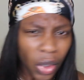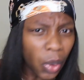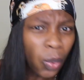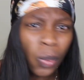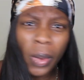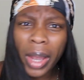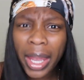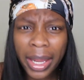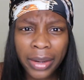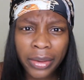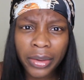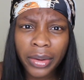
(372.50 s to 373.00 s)

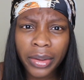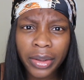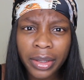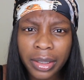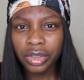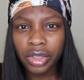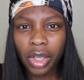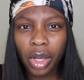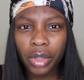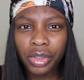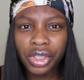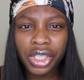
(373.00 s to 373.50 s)
when?
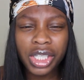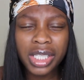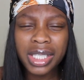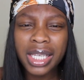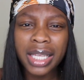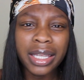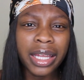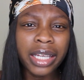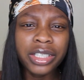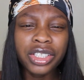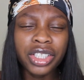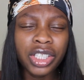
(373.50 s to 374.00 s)
So she
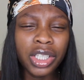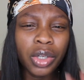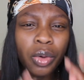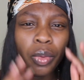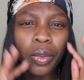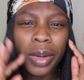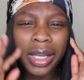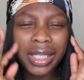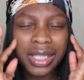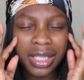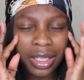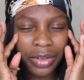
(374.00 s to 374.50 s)
said that she
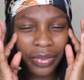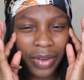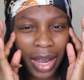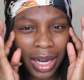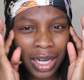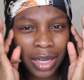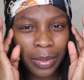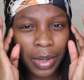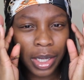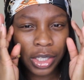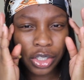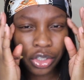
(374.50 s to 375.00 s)
always did
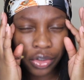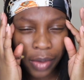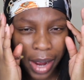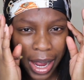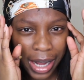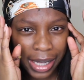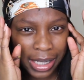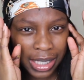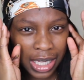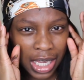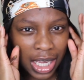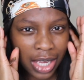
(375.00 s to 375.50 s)
find him
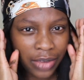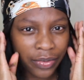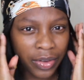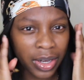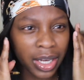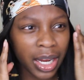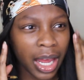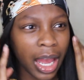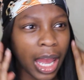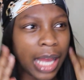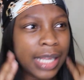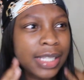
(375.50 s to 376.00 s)
attractive,
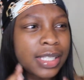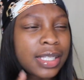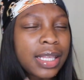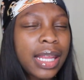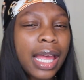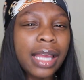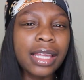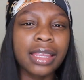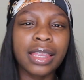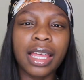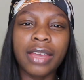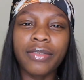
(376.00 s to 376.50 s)
and that as
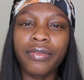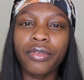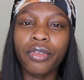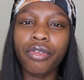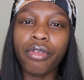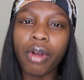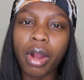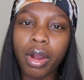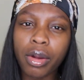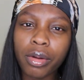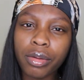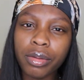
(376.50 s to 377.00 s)
like they've
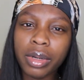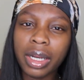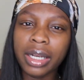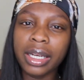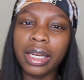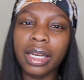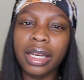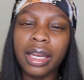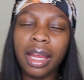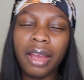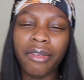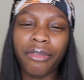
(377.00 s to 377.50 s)
grown
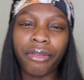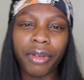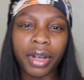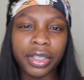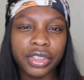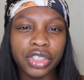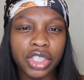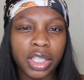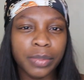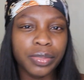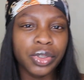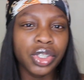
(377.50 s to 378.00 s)
and in their
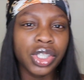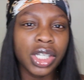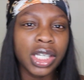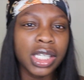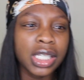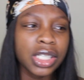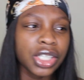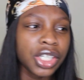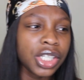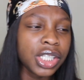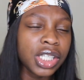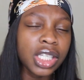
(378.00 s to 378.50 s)
friendship,
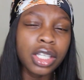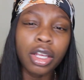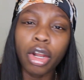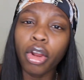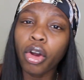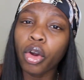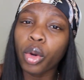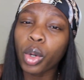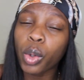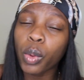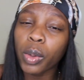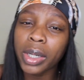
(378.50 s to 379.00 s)
she sees a
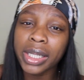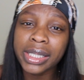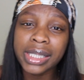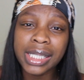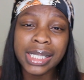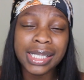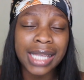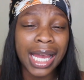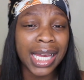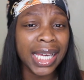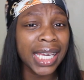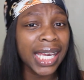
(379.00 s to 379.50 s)
lot of
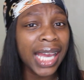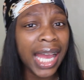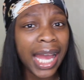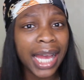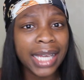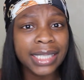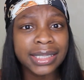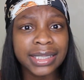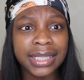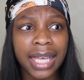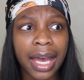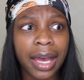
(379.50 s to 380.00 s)
qualities that he
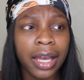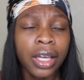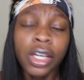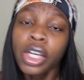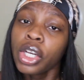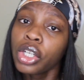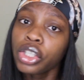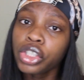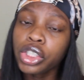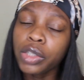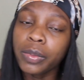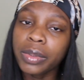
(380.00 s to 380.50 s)
has that
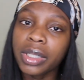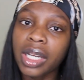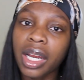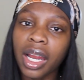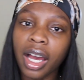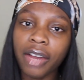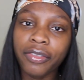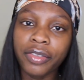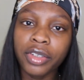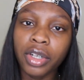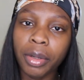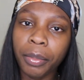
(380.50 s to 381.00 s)
she would
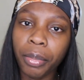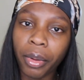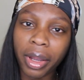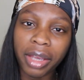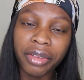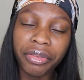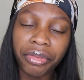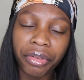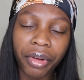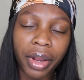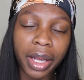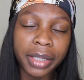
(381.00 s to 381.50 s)
love in a
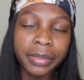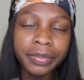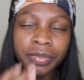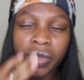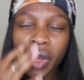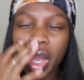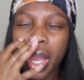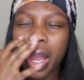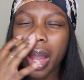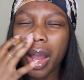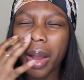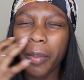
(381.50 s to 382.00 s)

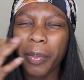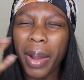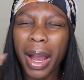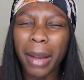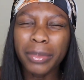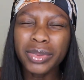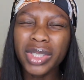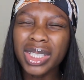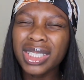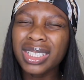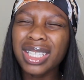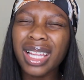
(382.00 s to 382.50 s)
boyfriend. But
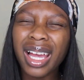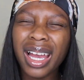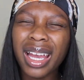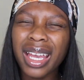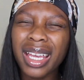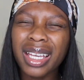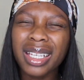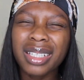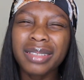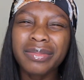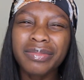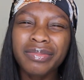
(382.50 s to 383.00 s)
I'm just
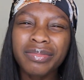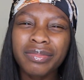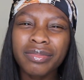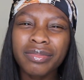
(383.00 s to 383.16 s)
like,